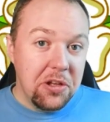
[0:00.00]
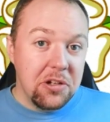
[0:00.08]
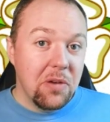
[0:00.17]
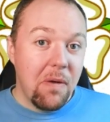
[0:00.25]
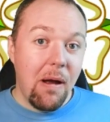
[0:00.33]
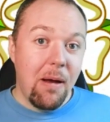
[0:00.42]

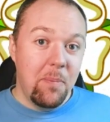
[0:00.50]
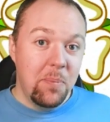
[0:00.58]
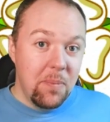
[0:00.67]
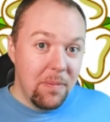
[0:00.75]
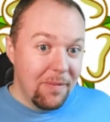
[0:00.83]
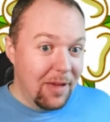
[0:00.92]
under our
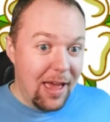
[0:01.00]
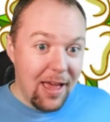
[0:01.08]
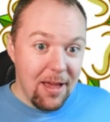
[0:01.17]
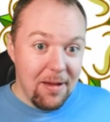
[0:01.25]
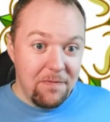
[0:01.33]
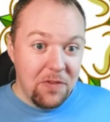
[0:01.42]

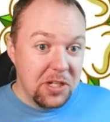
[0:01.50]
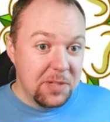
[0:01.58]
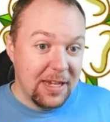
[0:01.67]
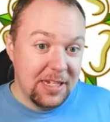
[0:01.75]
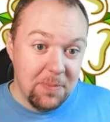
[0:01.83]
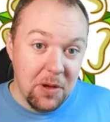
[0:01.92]

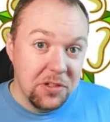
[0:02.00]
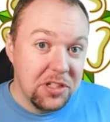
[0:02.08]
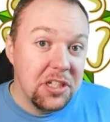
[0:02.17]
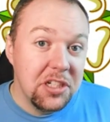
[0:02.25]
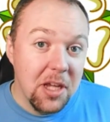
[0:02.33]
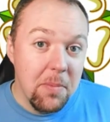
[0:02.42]
first-past-the-post
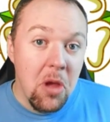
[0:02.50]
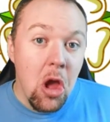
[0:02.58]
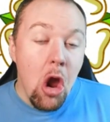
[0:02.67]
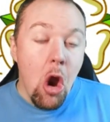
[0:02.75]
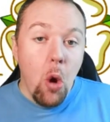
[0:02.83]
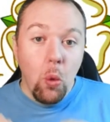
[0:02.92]
system,
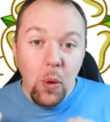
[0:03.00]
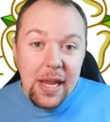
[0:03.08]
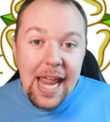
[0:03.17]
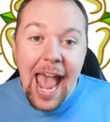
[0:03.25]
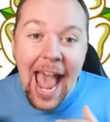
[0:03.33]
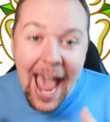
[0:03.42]

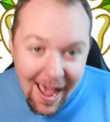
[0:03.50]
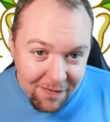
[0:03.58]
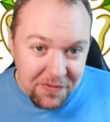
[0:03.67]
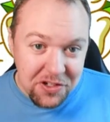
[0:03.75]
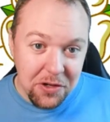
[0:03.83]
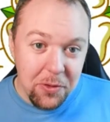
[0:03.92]
we
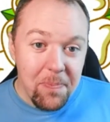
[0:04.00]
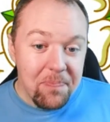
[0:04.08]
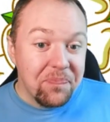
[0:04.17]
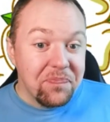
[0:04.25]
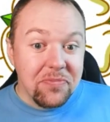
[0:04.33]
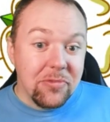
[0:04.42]
have to
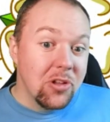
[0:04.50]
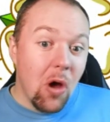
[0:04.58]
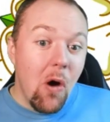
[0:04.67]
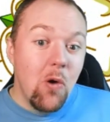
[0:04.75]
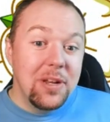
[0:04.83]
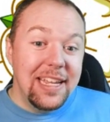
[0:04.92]
not
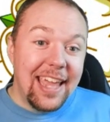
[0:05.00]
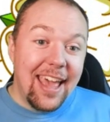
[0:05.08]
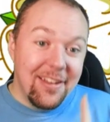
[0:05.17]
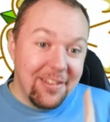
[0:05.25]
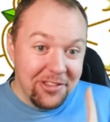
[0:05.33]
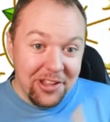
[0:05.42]
only
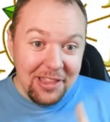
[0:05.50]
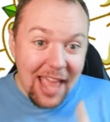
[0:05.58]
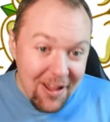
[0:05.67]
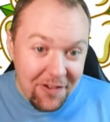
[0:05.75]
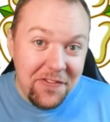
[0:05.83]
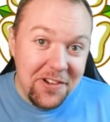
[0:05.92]
get the
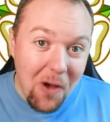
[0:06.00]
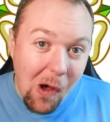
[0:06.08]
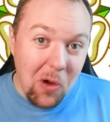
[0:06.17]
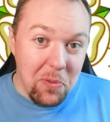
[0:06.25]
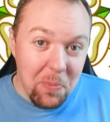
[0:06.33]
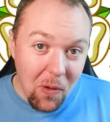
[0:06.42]
left
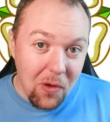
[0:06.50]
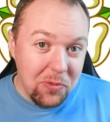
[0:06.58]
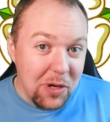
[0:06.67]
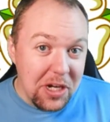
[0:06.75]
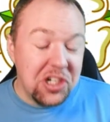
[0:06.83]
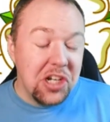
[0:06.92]
on board,
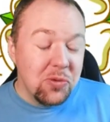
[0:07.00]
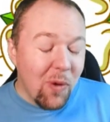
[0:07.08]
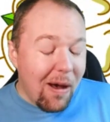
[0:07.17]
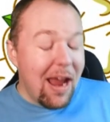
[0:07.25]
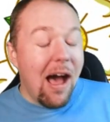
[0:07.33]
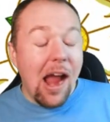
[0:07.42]
which is
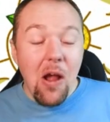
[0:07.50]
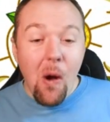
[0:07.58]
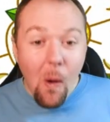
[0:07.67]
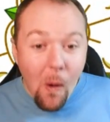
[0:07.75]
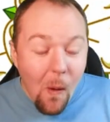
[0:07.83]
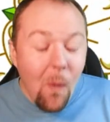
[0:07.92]
why I
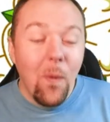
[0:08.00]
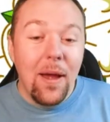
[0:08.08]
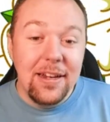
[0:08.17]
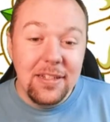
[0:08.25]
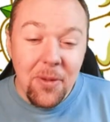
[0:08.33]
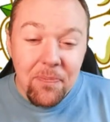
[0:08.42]

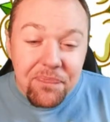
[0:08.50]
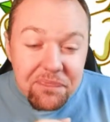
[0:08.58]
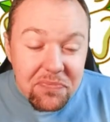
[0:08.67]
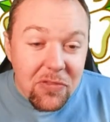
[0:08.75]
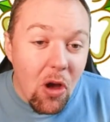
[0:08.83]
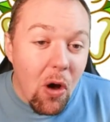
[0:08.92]
always,
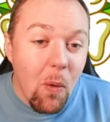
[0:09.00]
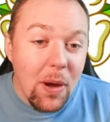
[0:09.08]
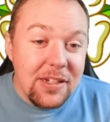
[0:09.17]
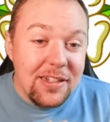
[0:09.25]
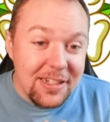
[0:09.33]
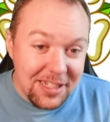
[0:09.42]

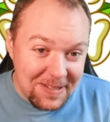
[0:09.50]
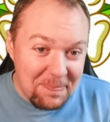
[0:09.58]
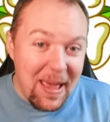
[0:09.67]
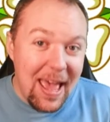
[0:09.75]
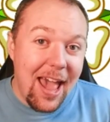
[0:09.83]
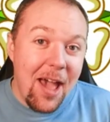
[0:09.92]
always
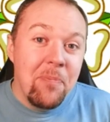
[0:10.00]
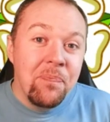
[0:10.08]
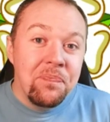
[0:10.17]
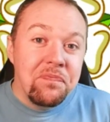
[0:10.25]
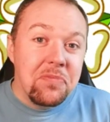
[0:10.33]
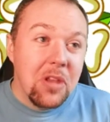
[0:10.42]
despair
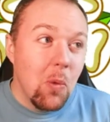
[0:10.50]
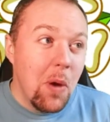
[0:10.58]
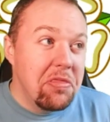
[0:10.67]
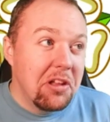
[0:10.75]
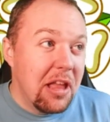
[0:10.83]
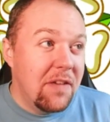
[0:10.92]
when
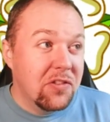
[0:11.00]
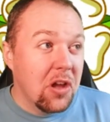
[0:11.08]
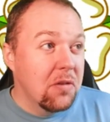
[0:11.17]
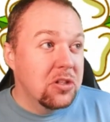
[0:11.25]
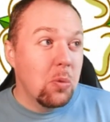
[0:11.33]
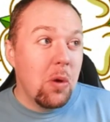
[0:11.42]
the left
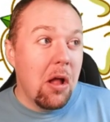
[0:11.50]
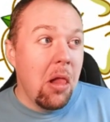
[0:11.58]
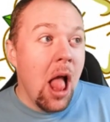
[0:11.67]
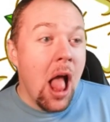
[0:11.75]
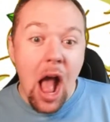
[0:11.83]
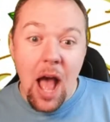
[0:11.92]
goes, well,
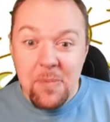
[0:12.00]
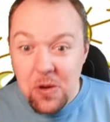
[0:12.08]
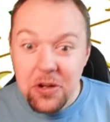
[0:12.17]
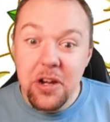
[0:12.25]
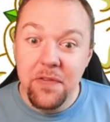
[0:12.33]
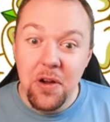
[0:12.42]
I'm not
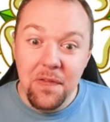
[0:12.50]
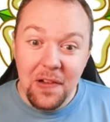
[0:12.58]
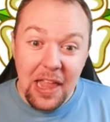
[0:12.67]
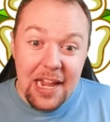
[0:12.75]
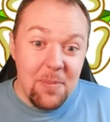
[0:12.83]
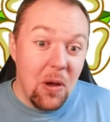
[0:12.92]
going to vote for
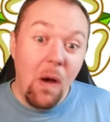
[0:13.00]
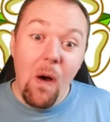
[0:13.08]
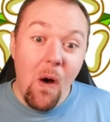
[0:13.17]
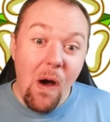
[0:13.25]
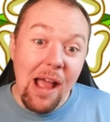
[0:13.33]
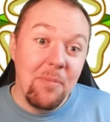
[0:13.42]
Labour,
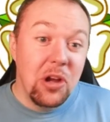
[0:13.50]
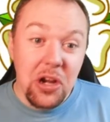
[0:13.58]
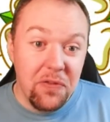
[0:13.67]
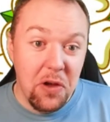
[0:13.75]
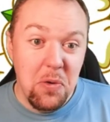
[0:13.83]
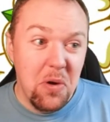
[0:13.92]
or I'm going to
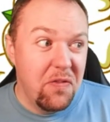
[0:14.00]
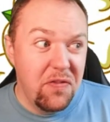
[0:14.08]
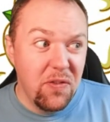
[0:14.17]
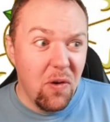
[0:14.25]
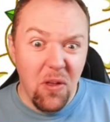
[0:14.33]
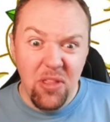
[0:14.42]
vote
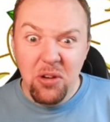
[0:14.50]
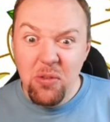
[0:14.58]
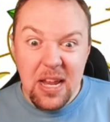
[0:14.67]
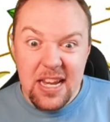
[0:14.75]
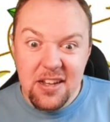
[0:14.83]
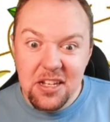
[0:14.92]
for the
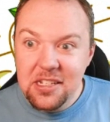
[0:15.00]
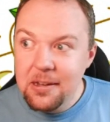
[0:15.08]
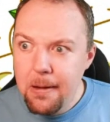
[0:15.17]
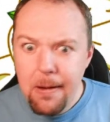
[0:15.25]
Greens.